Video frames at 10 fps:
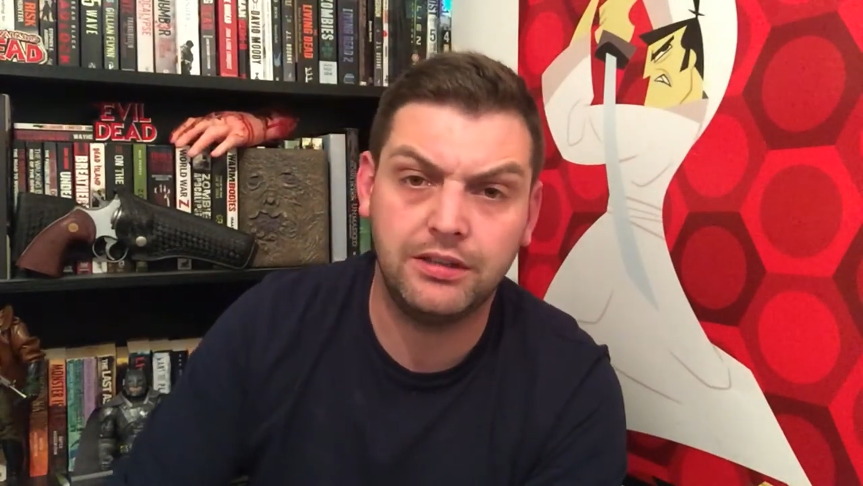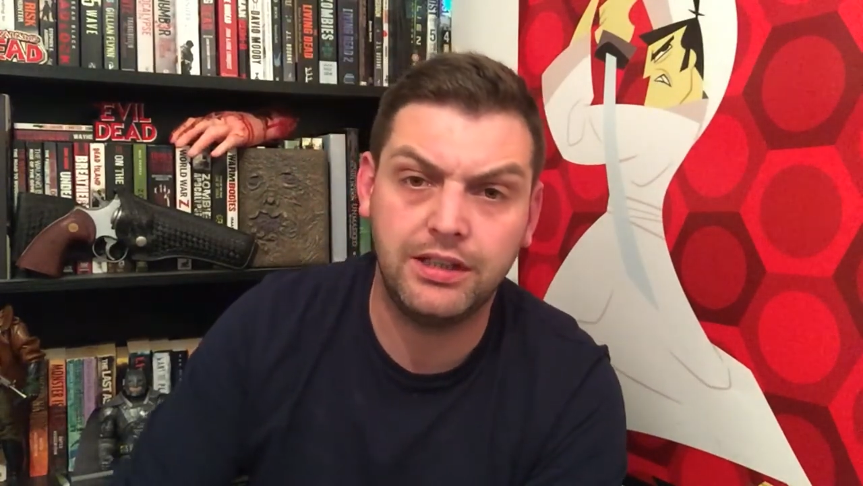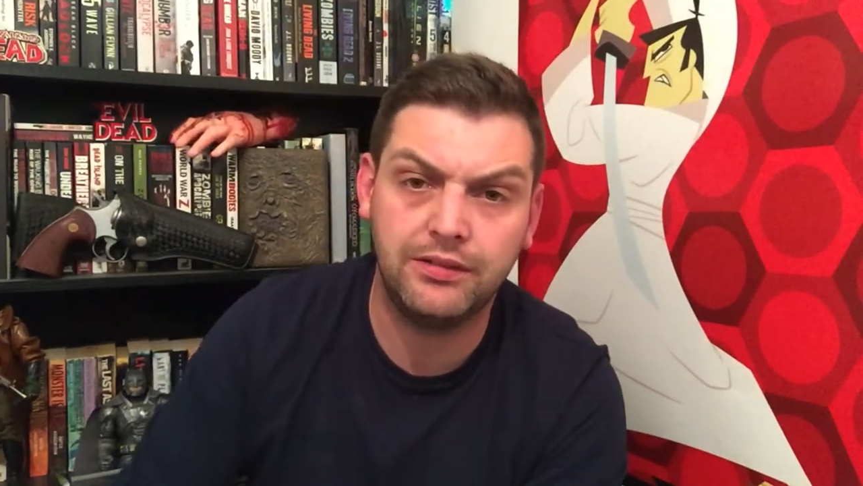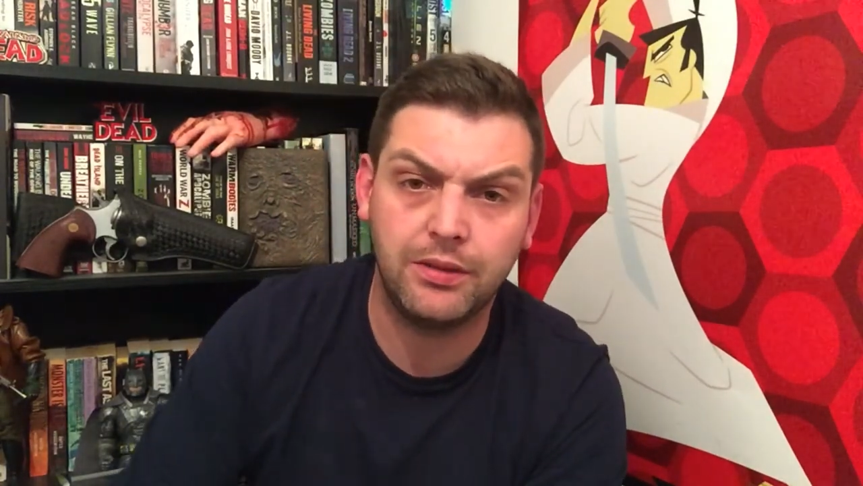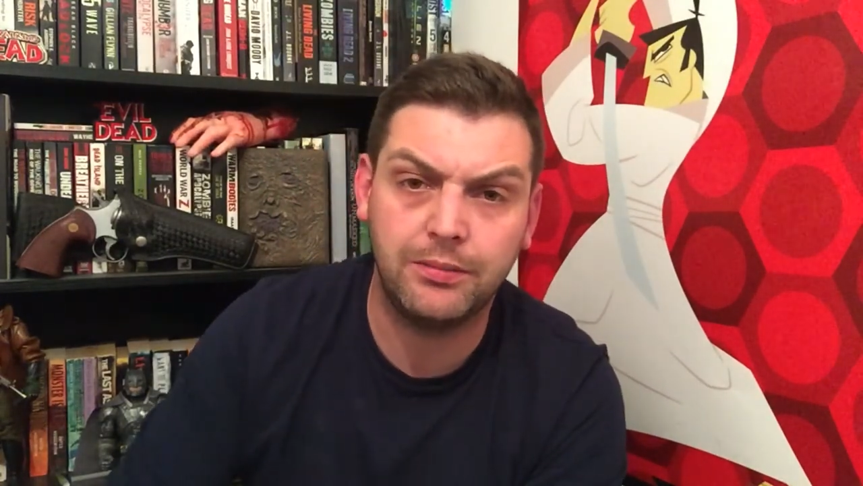
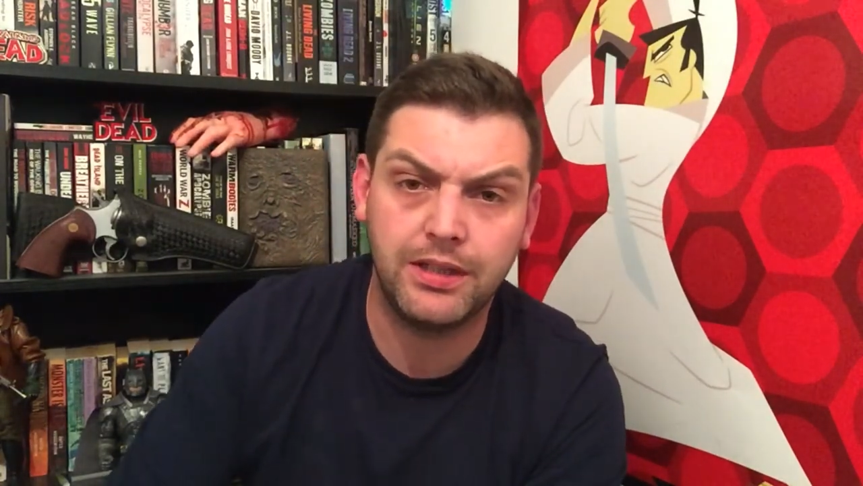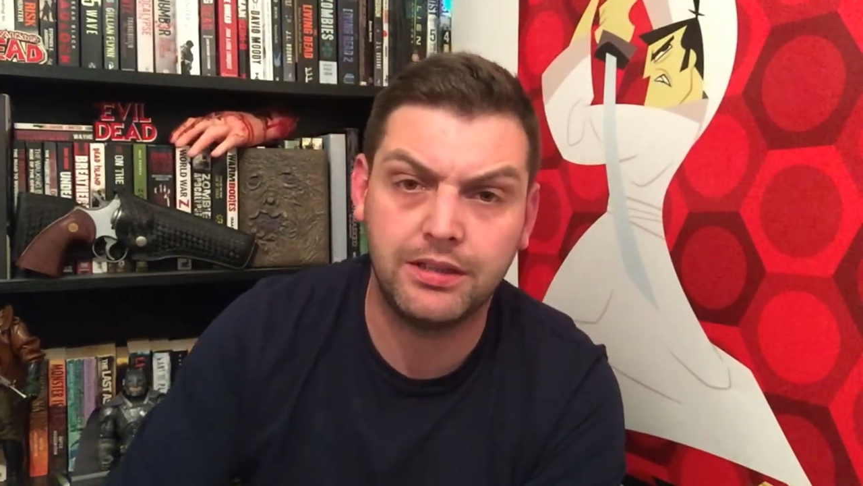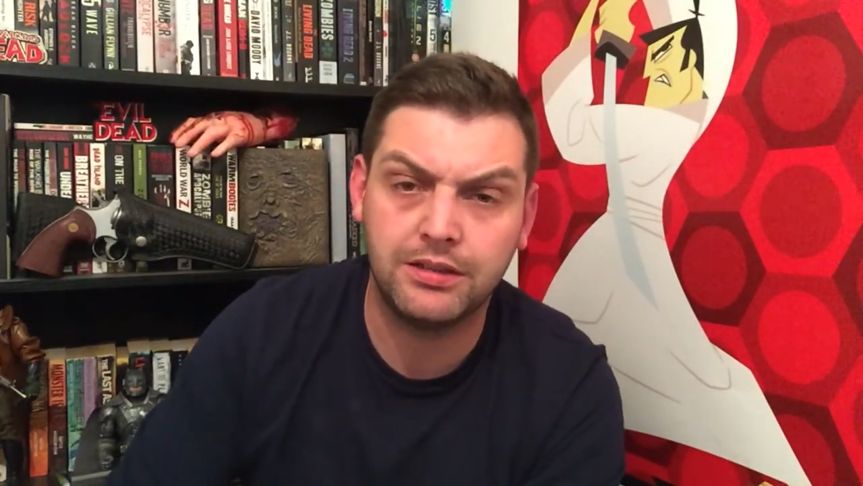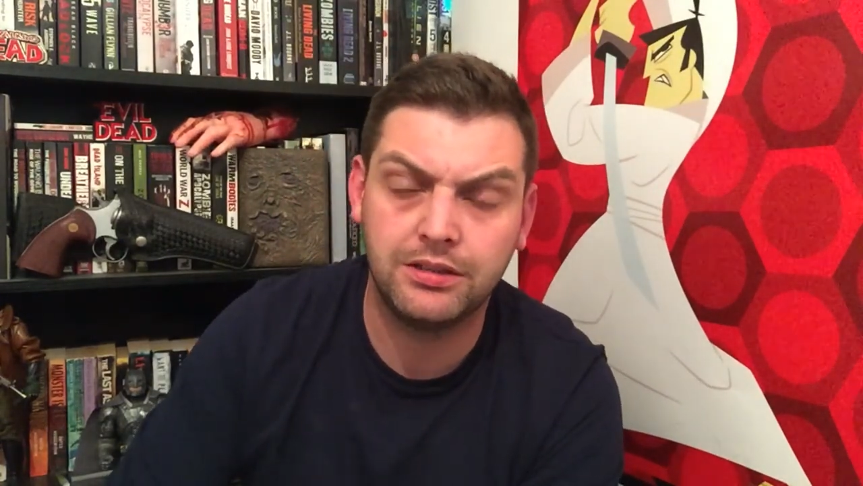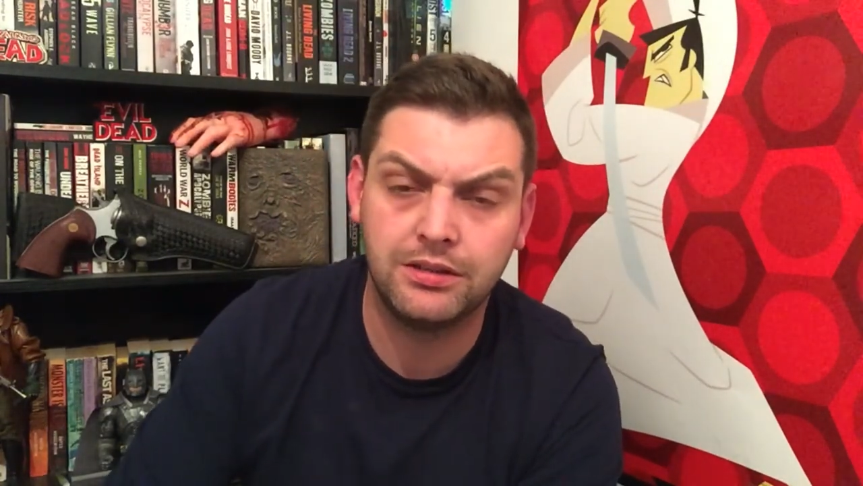leave on my
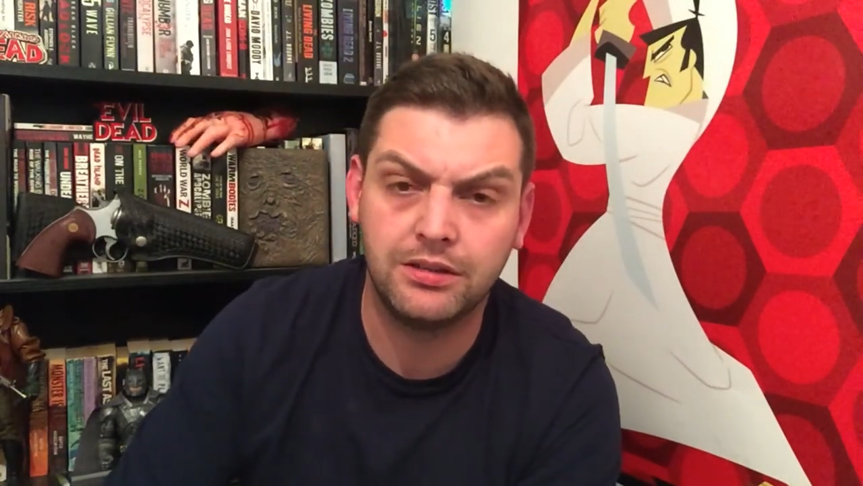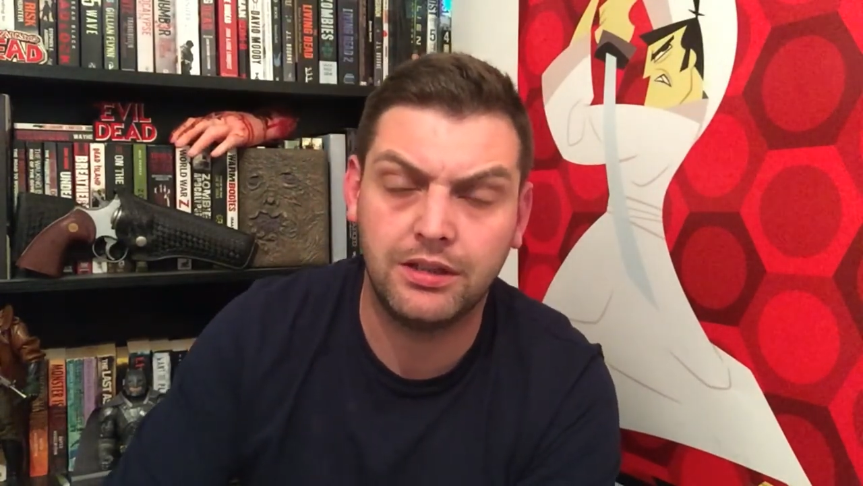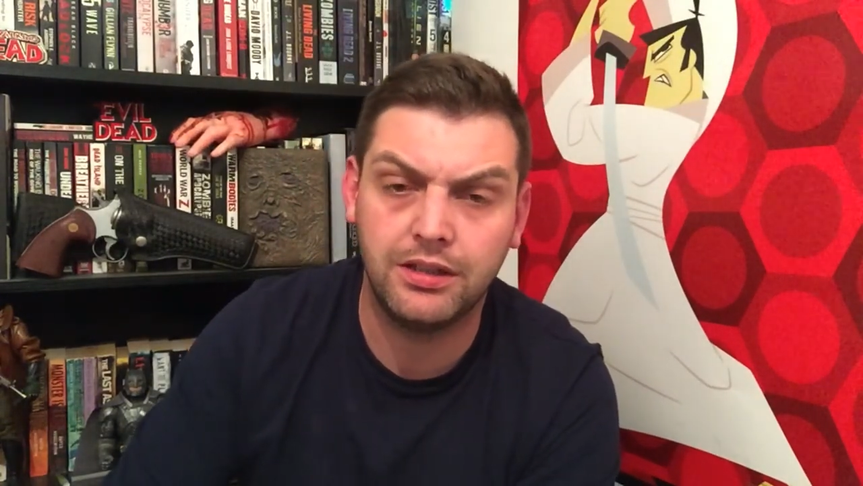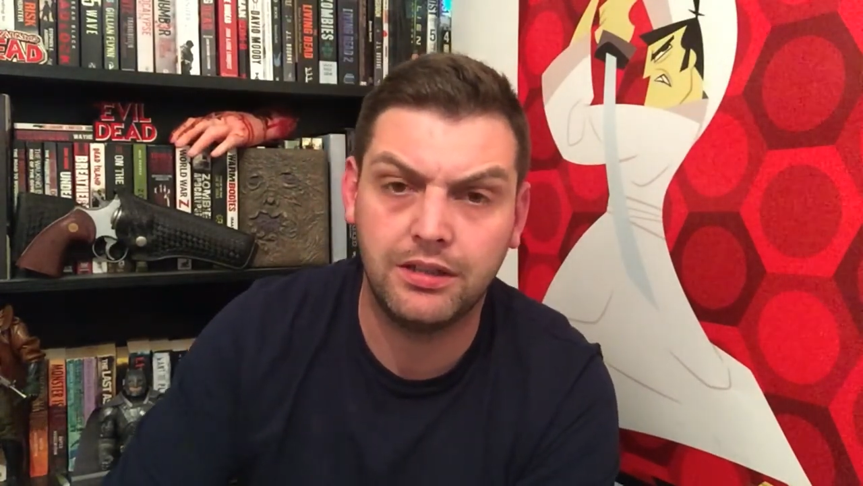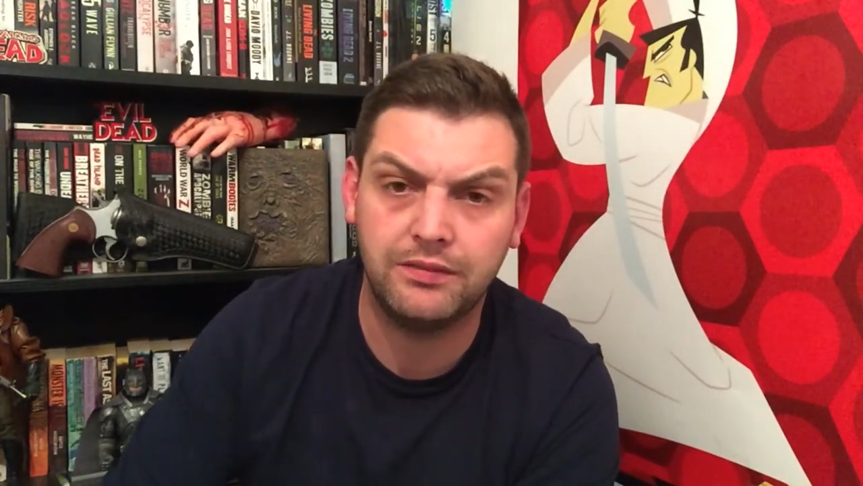
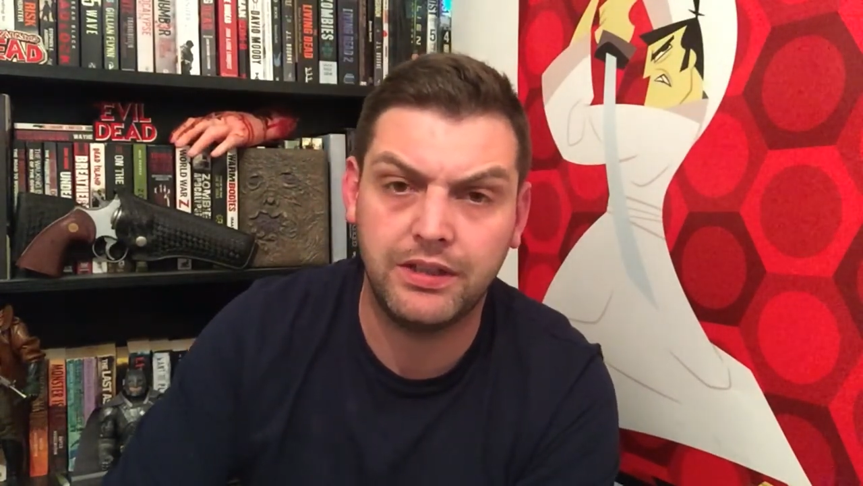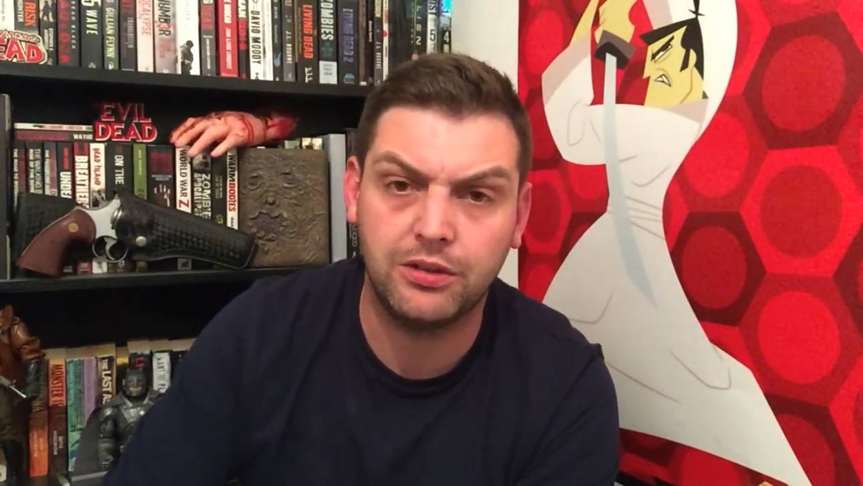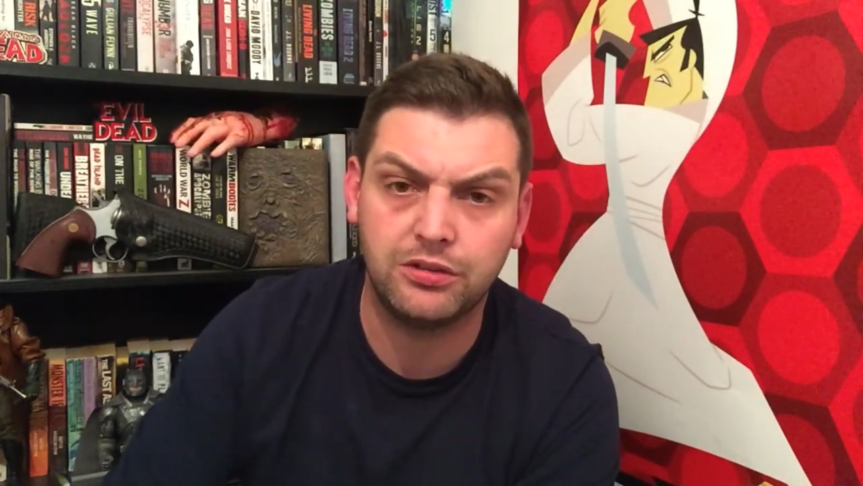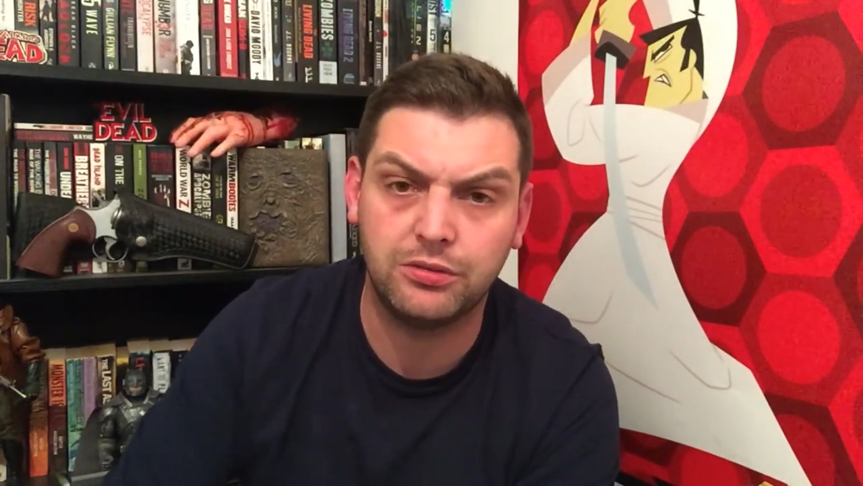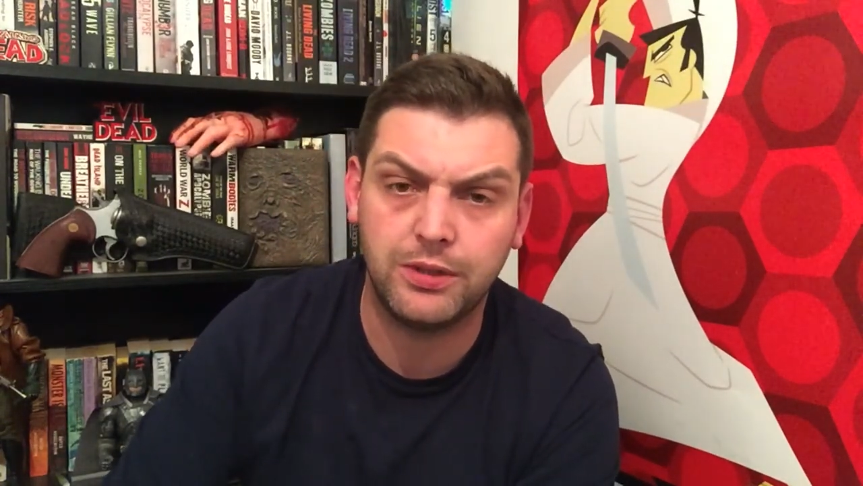
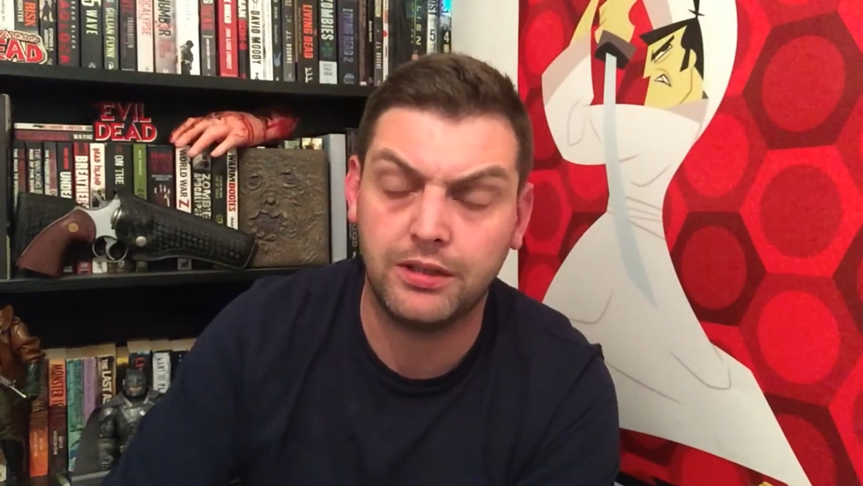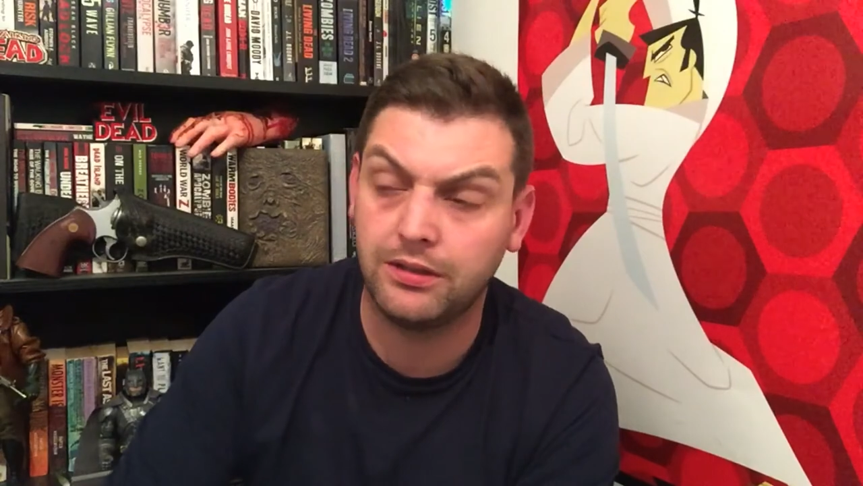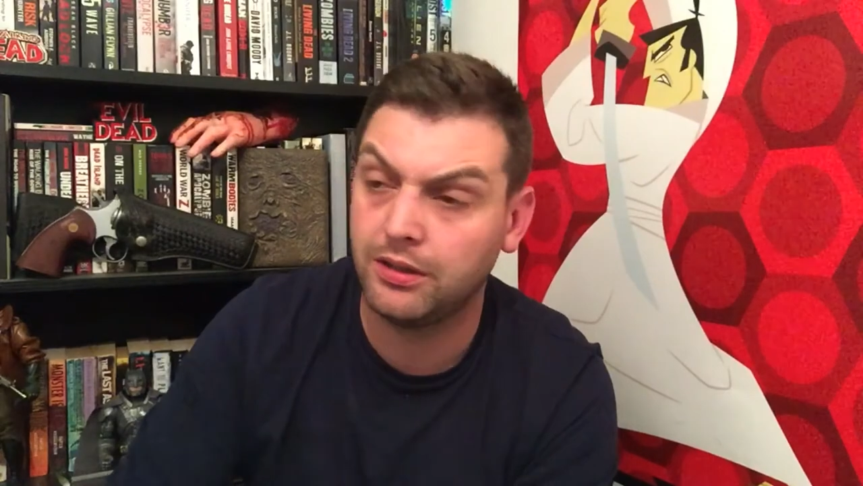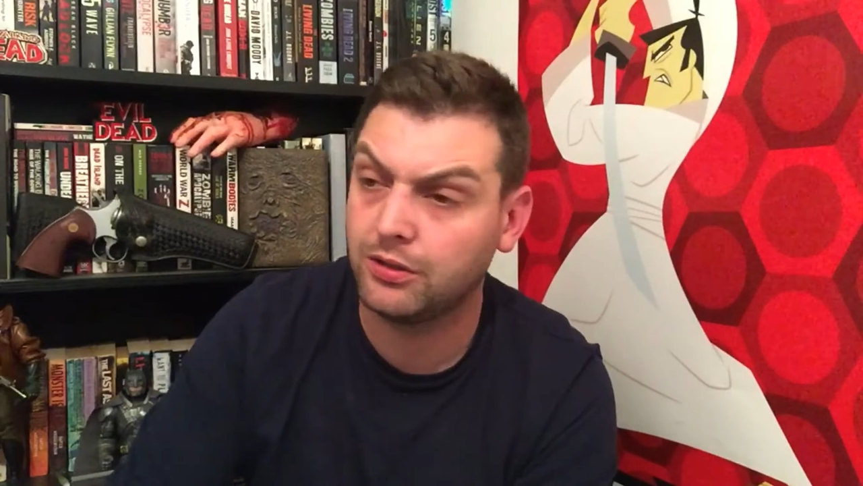videos as well.